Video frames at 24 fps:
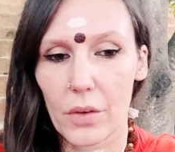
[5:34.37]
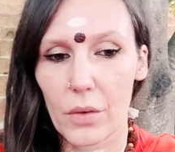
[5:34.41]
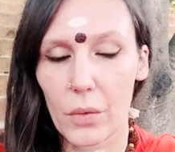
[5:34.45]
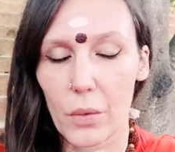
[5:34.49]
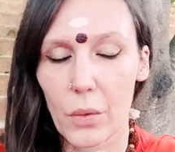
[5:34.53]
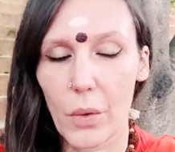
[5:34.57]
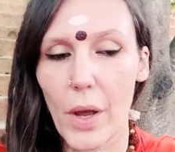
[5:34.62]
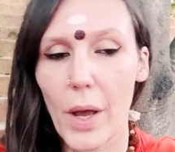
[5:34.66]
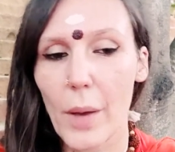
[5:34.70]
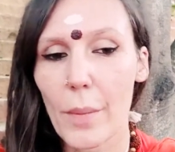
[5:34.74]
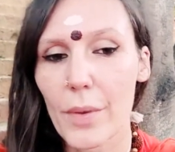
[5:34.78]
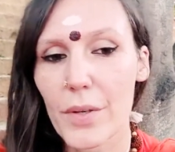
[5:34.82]

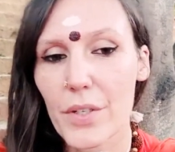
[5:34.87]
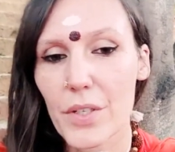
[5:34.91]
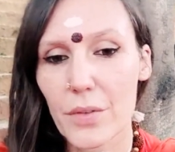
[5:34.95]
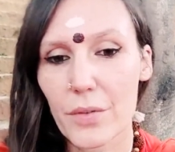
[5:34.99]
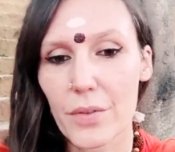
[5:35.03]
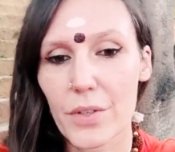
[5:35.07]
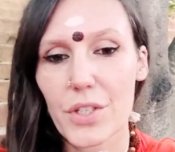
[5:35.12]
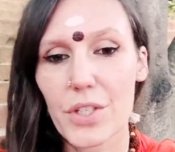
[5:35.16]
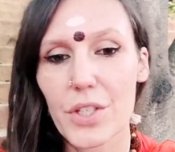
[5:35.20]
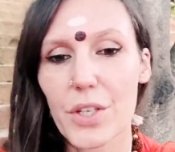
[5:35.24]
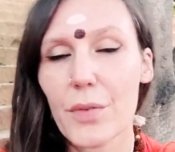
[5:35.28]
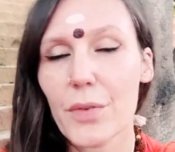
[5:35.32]
or how much of
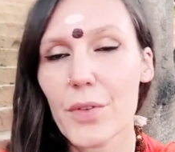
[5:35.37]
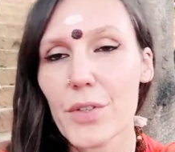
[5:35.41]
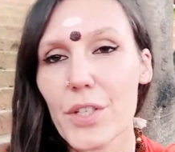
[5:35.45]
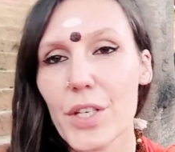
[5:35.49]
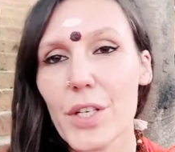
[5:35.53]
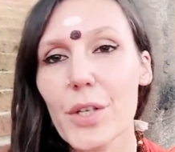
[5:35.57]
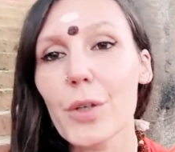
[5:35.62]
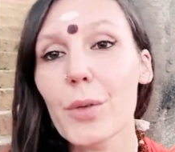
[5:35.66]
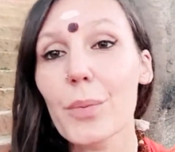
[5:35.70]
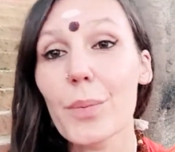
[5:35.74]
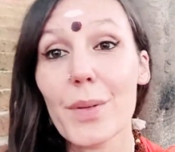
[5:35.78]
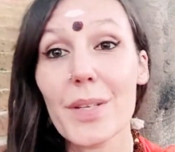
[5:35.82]
a shift
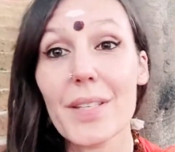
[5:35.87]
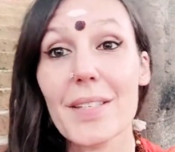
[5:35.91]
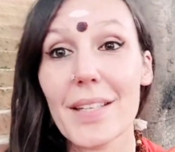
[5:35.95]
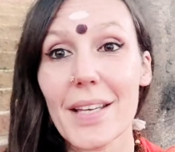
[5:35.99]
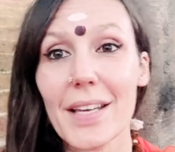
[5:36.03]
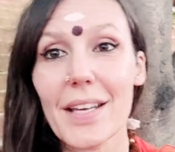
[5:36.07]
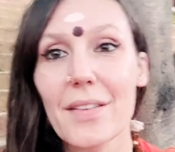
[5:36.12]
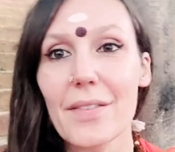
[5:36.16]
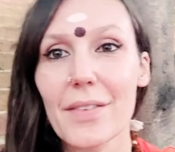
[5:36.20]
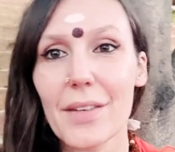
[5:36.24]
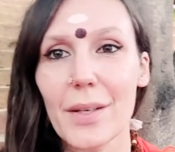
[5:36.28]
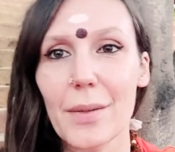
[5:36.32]
she could
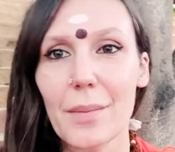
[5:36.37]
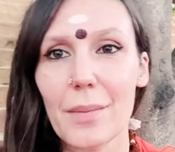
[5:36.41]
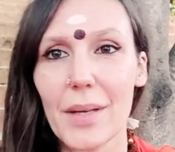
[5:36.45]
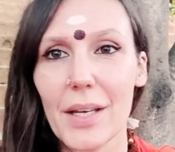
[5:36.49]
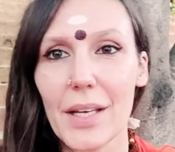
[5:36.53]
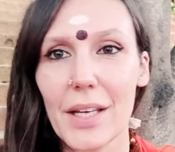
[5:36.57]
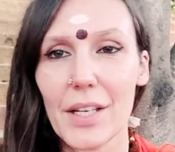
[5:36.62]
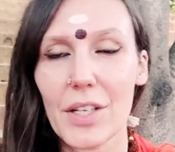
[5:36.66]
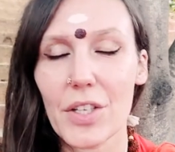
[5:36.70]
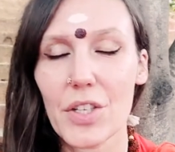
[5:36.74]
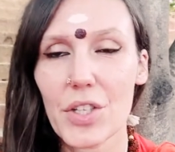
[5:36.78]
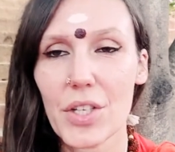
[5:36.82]
perceive in
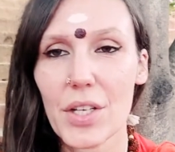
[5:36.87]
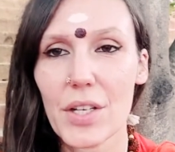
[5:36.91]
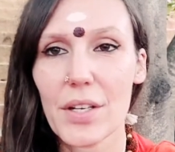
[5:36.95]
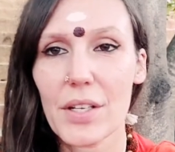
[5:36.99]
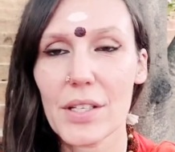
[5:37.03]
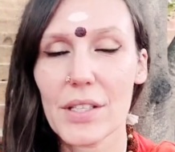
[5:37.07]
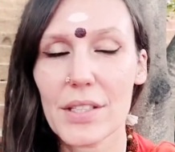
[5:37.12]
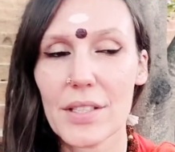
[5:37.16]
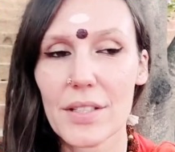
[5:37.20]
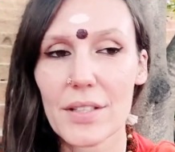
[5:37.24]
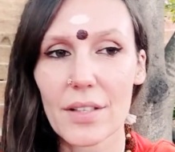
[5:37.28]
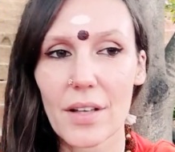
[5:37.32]
me, she
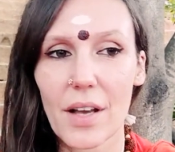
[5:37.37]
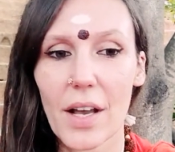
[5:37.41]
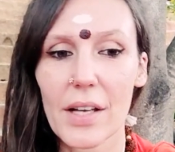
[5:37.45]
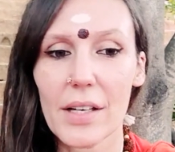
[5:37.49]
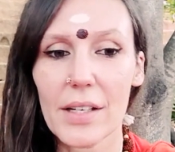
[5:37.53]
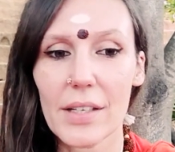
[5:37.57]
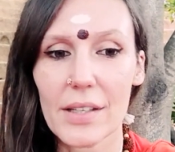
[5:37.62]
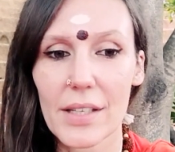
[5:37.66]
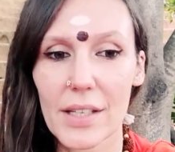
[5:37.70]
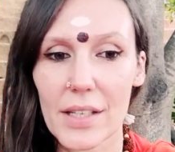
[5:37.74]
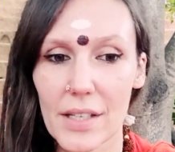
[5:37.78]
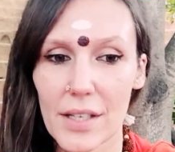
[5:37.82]

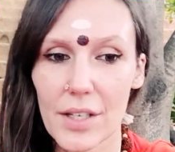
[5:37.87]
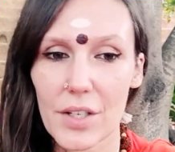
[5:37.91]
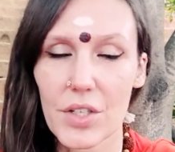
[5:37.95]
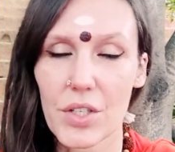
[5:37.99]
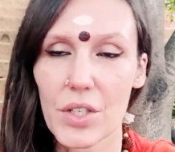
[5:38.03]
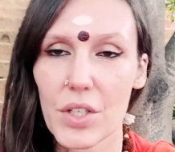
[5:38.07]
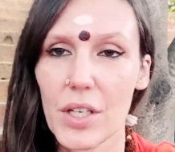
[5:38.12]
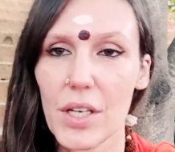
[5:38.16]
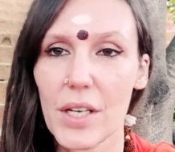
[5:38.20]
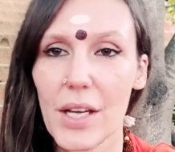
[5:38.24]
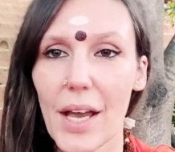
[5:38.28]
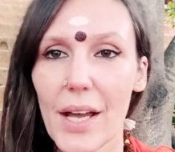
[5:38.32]
decided that
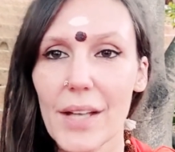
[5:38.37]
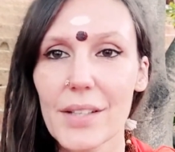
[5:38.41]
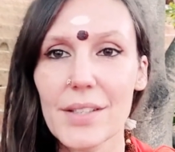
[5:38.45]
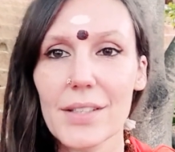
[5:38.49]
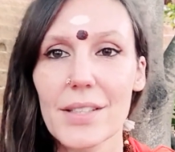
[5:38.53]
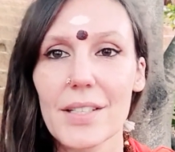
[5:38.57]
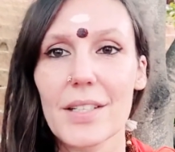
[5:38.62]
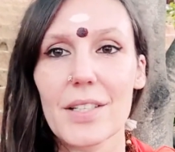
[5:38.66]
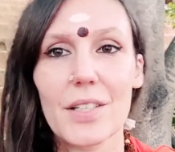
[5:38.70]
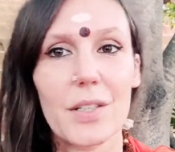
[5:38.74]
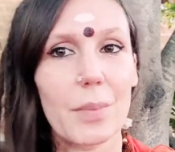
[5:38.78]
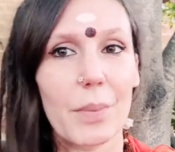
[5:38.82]
yes, she had
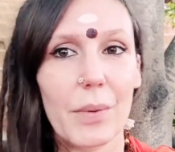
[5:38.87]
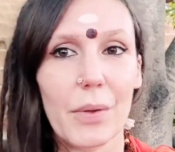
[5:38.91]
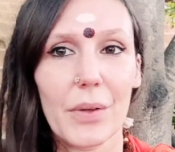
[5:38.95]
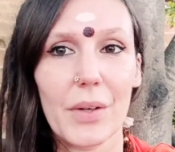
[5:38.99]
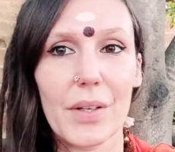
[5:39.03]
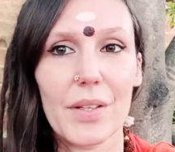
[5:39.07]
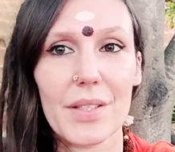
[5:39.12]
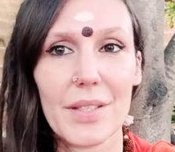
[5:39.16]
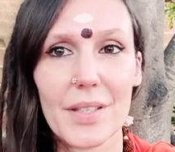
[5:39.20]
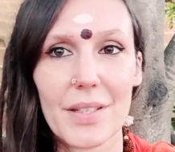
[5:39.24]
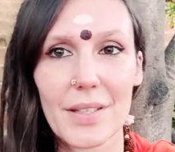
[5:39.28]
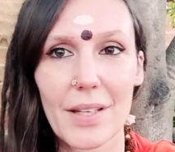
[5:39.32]
to
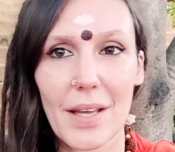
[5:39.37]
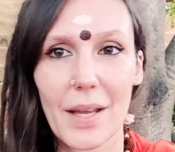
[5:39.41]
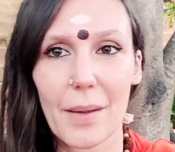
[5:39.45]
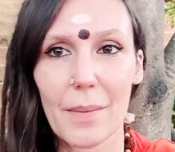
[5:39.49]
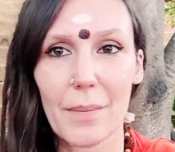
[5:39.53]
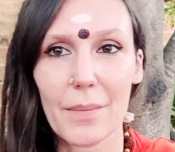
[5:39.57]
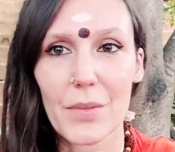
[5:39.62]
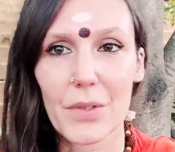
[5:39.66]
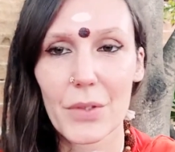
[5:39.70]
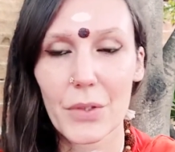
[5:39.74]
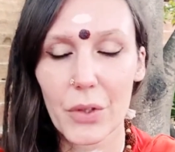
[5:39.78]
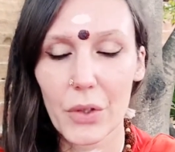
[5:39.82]
experience the
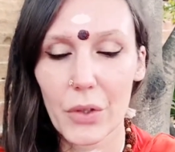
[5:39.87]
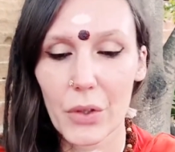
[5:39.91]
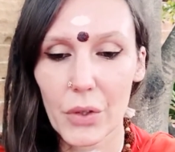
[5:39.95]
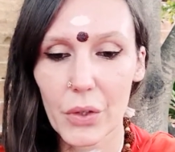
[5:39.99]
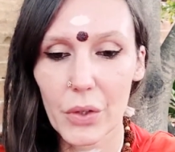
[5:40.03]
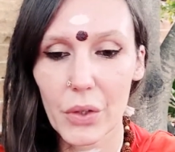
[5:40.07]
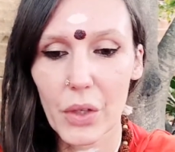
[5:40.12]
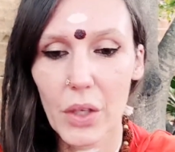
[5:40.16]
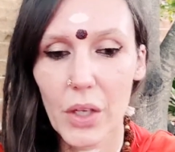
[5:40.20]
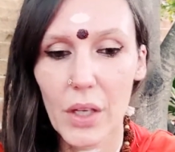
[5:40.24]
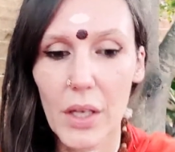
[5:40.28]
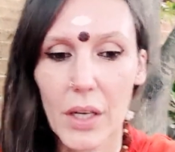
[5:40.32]
same.
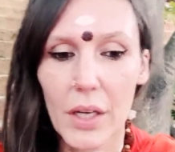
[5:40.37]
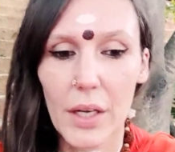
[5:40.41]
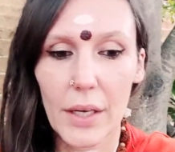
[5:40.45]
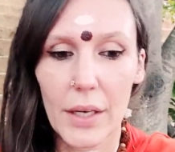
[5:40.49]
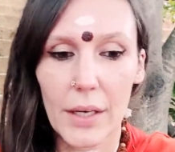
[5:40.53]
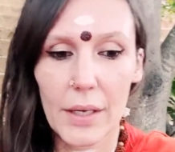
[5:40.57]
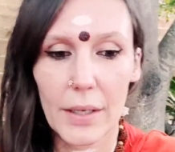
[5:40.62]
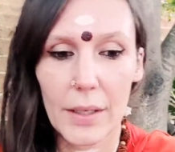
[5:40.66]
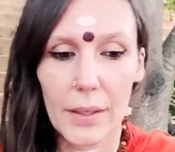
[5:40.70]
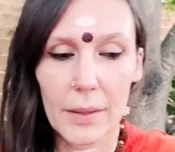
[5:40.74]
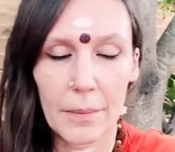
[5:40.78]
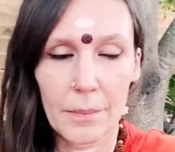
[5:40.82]
So
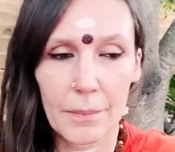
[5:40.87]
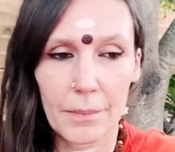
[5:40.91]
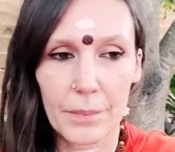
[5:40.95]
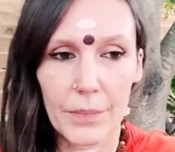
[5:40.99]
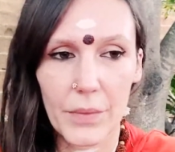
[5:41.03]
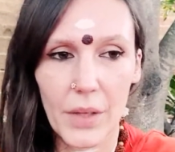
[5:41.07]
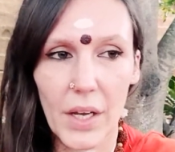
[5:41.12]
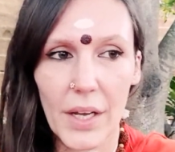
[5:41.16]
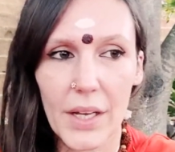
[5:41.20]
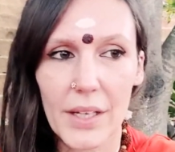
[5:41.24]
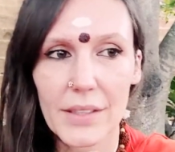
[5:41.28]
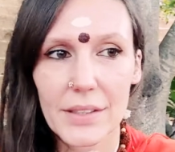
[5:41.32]

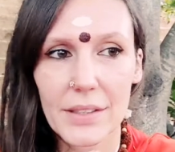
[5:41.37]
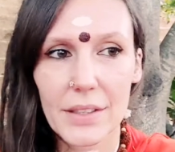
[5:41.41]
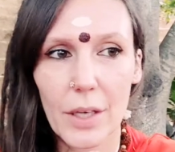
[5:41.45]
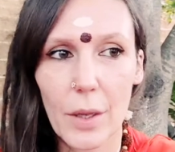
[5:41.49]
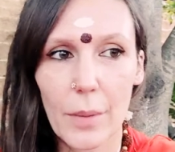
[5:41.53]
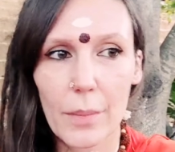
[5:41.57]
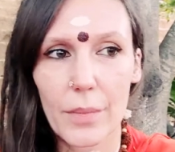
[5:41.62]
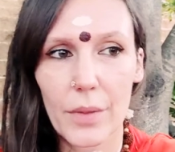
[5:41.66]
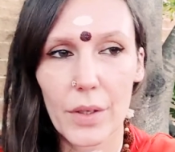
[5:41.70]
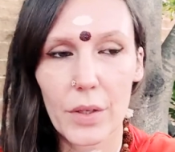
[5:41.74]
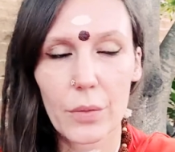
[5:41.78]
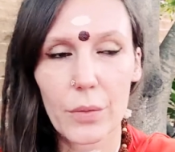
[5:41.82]
I ended
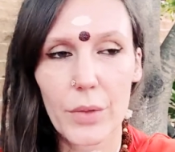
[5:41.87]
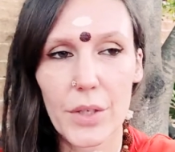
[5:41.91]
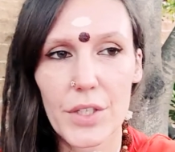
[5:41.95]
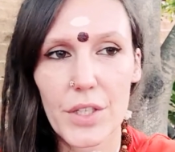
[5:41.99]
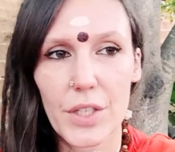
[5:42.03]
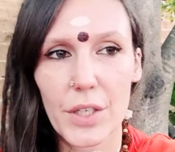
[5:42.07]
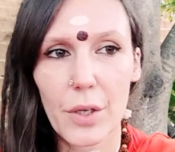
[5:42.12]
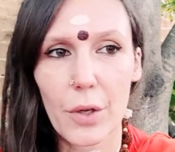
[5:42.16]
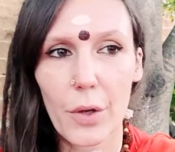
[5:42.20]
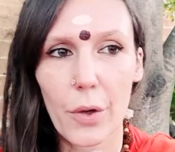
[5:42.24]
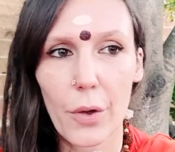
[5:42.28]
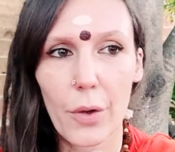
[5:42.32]
up
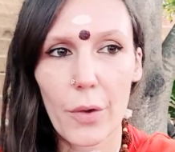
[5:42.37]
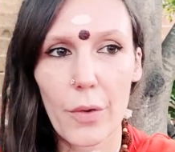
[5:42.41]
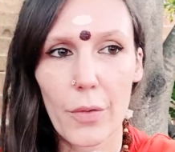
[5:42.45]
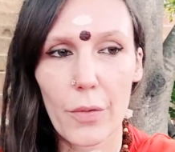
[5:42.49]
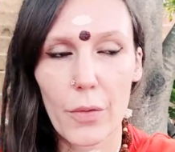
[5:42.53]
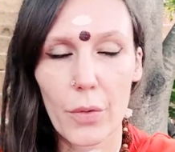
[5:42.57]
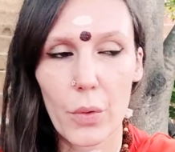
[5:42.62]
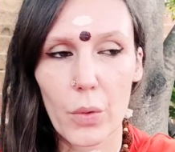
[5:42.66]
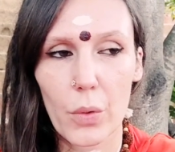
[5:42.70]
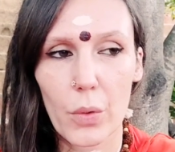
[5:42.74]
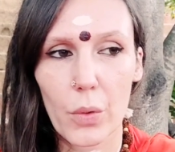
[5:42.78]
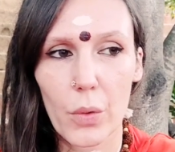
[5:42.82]
enriching her
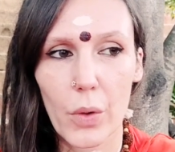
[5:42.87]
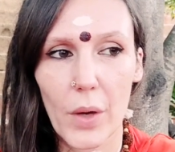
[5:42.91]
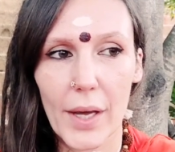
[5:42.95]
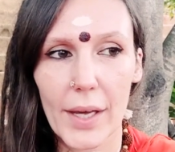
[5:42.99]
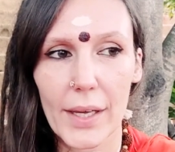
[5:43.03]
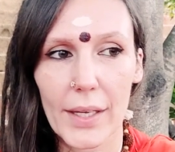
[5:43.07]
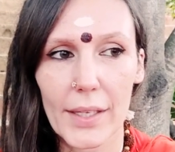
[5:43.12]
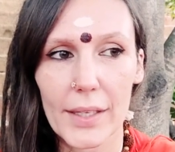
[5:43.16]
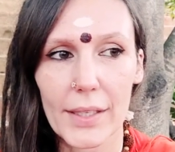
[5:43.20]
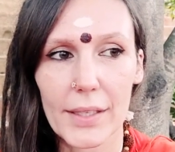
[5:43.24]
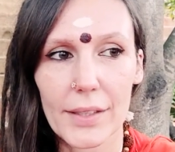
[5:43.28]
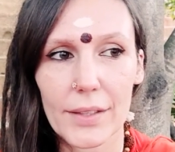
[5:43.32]
for
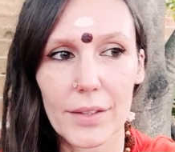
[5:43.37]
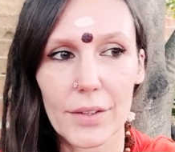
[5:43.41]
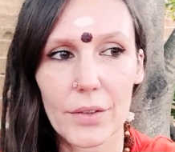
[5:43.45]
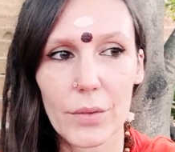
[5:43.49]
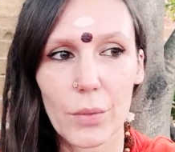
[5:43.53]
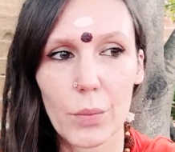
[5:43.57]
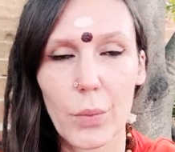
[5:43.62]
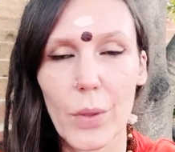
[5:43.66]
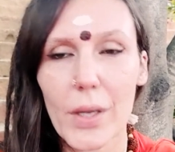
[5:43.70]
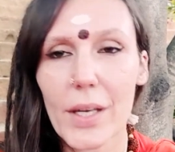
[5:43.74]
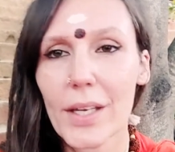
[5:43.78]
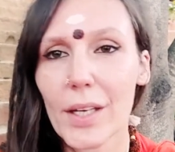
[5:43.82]
a
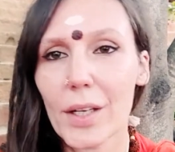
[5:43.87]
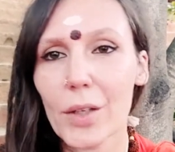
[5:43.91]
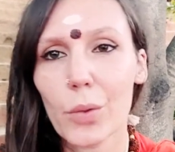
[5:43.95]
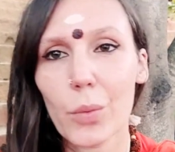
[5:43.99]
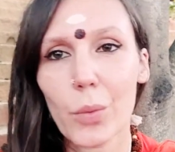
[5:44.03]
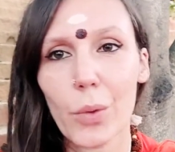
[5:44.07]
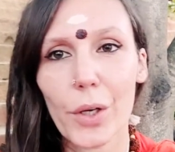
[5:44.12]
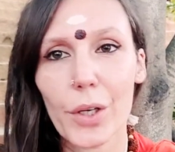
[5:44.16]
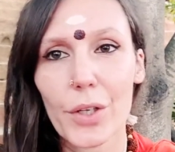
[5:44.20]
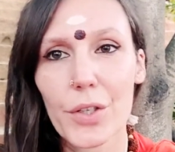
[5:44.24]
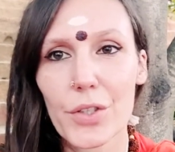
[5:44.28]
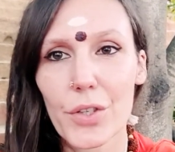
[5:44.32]
weekend
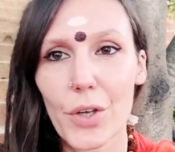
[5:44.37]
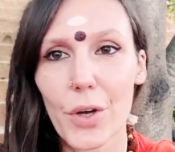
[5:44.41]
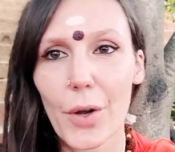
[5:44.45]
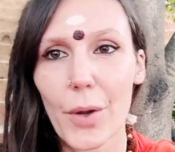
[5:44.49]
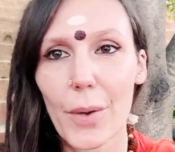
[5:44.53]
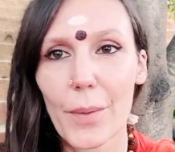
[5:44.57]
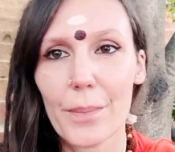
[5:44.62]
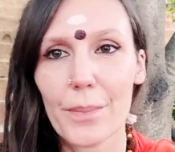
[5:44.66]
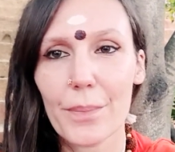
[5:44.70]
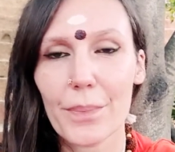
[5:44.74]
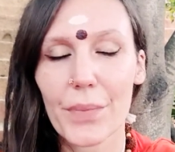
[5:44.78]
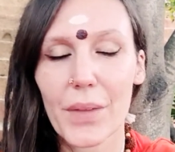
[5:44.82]

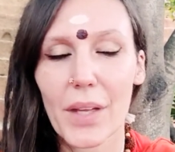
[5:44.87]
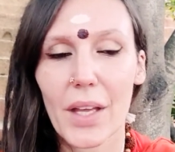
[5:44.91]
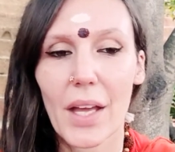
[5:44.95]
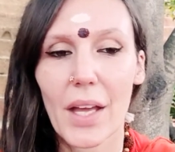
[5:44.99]
workshop,